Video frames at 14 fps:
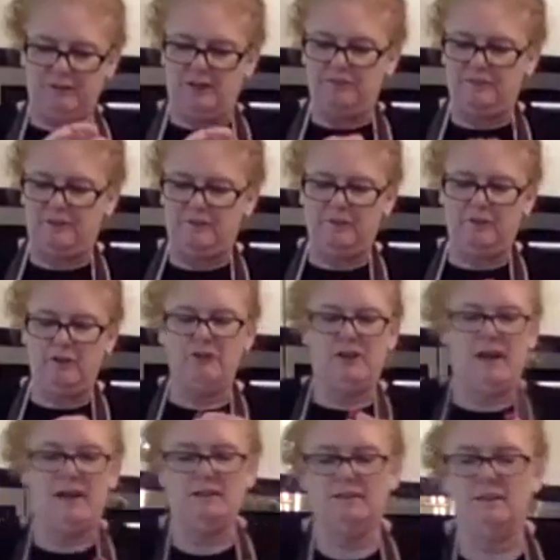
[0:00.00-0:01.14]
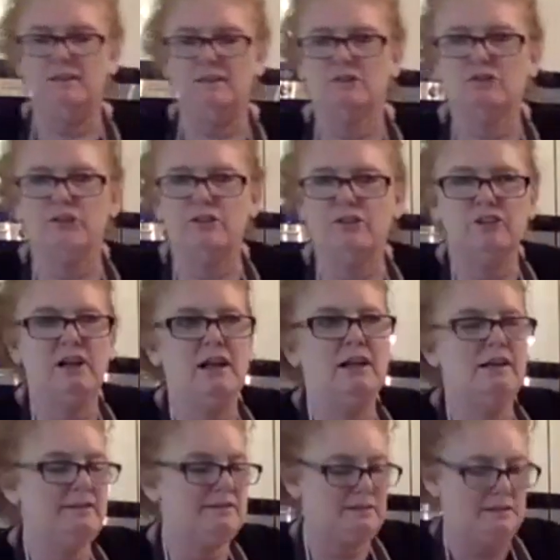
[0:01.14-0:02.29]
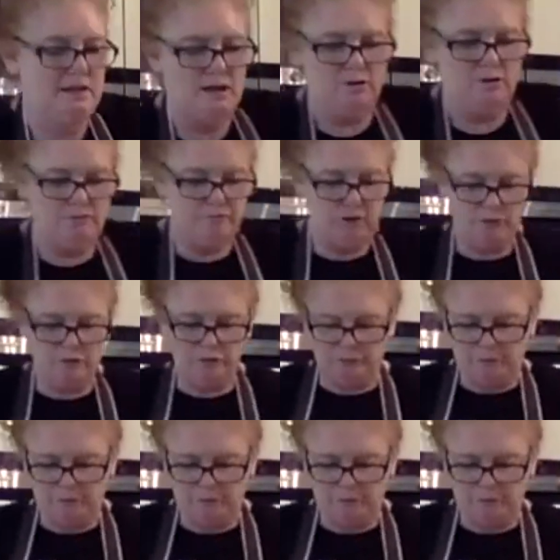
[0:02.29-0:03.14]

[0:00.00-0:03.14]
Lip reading: I forgot I had these crystallised rose